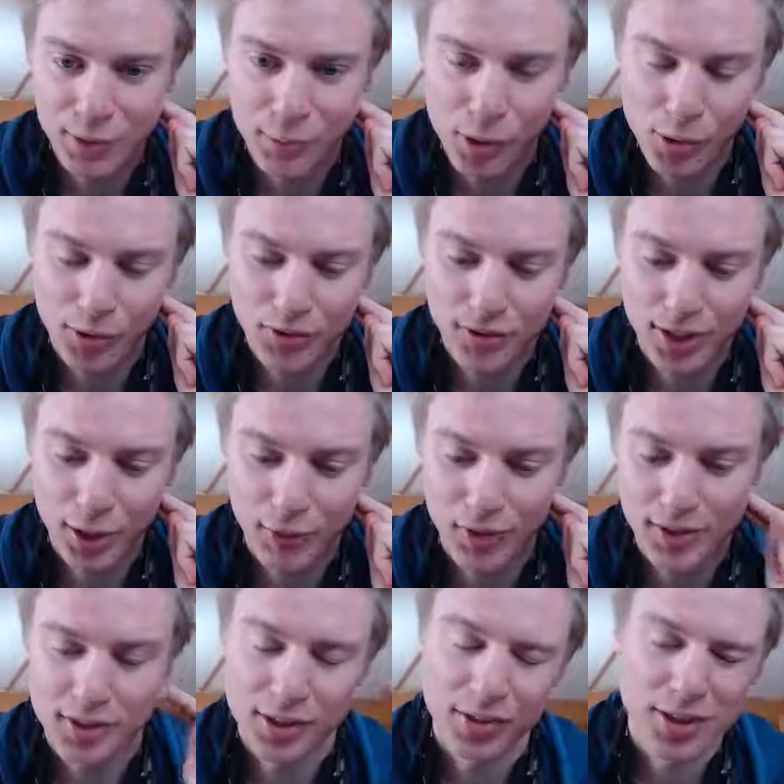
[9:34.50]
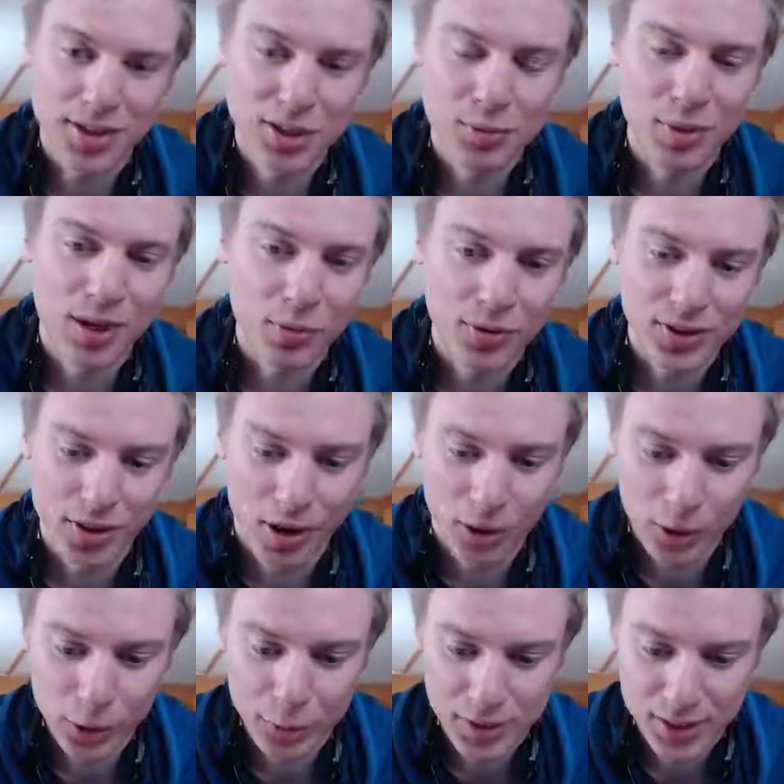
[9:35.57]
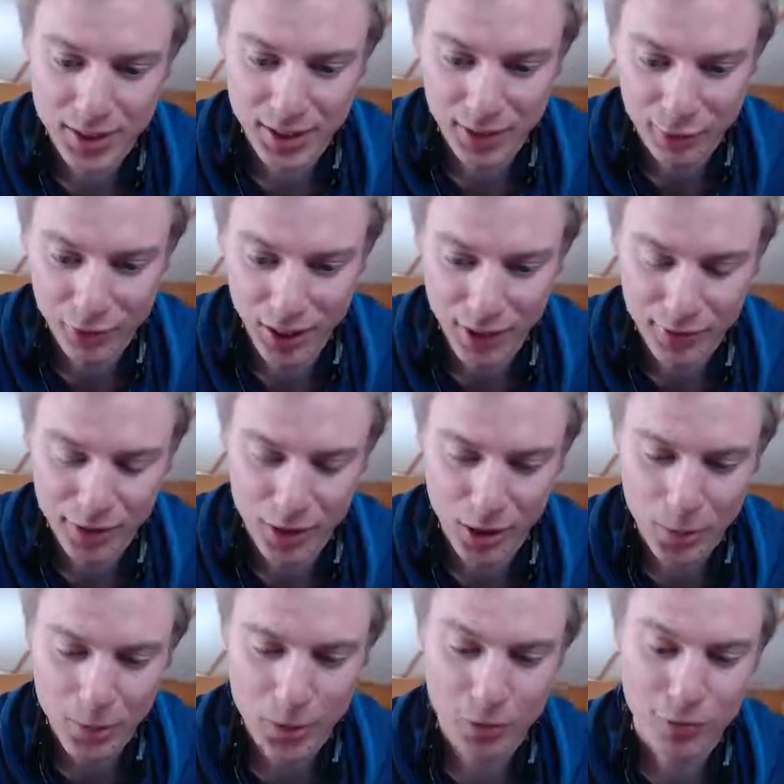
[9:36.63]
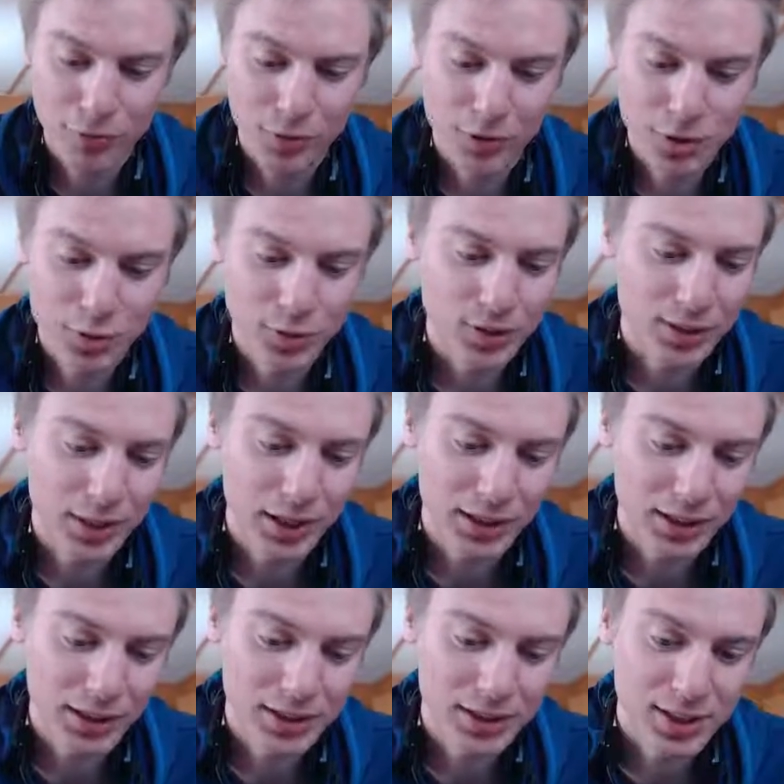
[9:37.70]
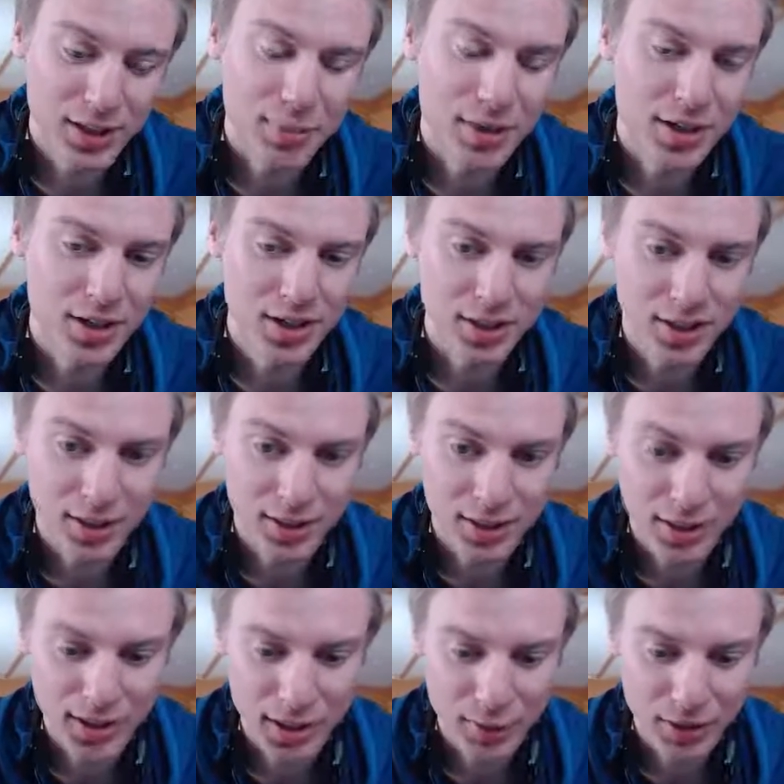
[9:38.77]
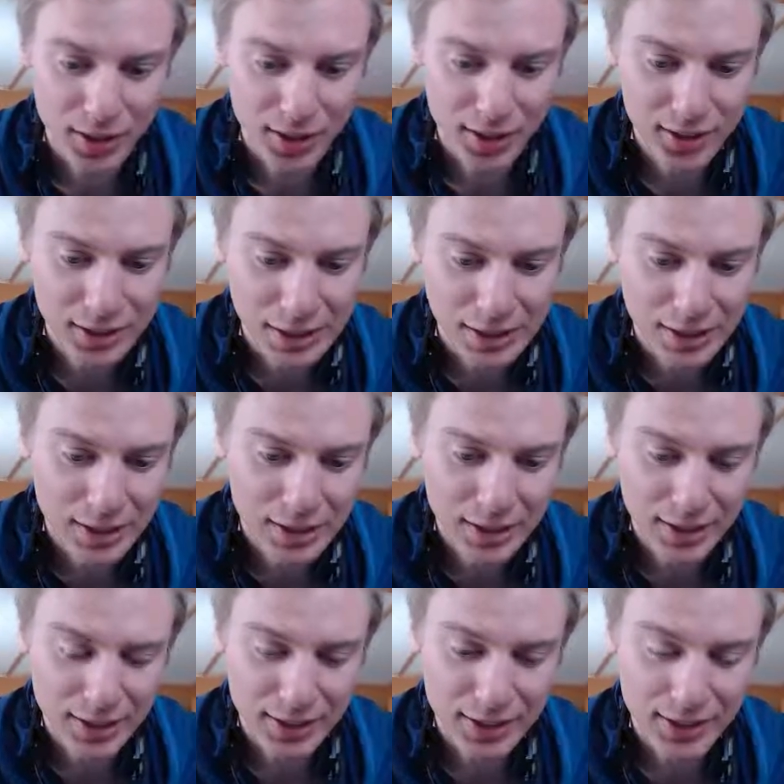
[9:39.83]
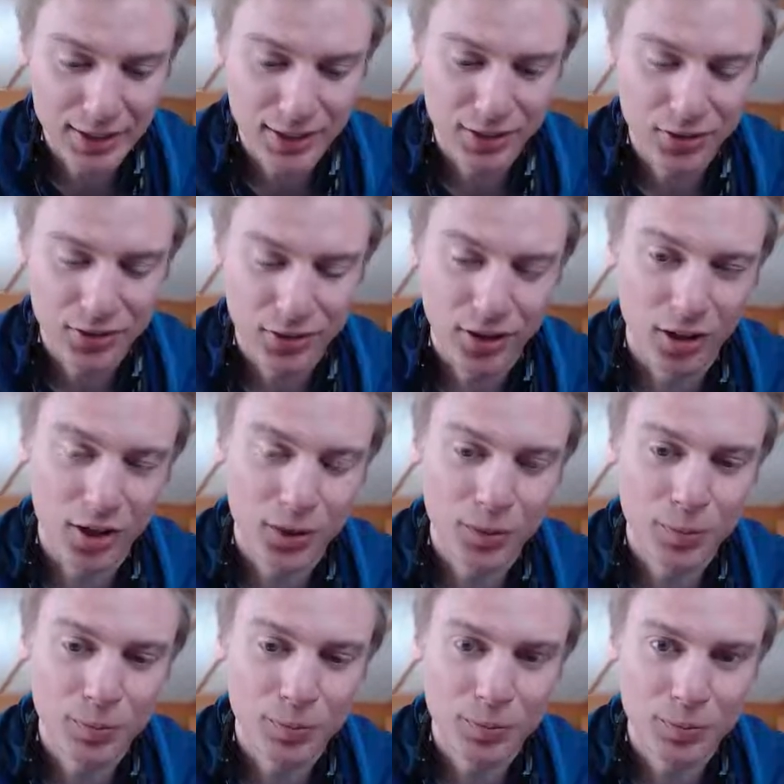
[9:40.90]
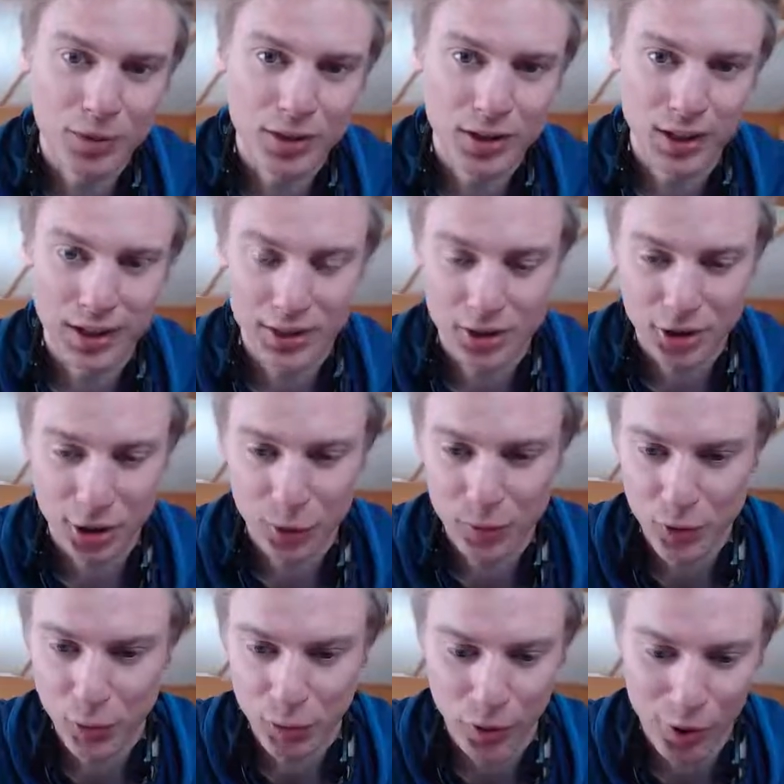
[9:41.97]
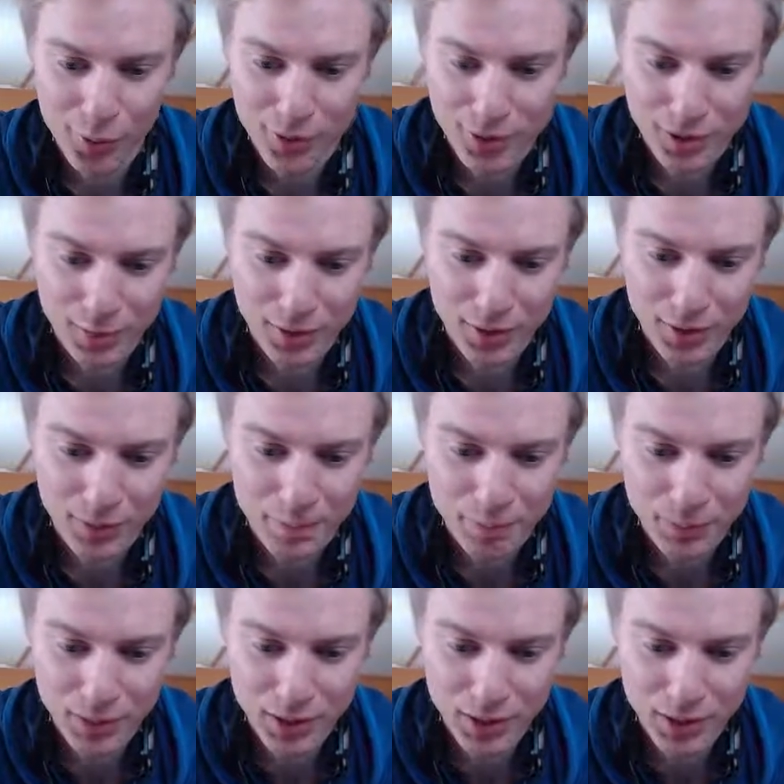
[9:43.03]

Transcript: the opponents kind of underestimate with the golem is that if you have the golem going first with, like, let's say a minion in the air behind, he kills the golem with like a Skarmy or barbs or something,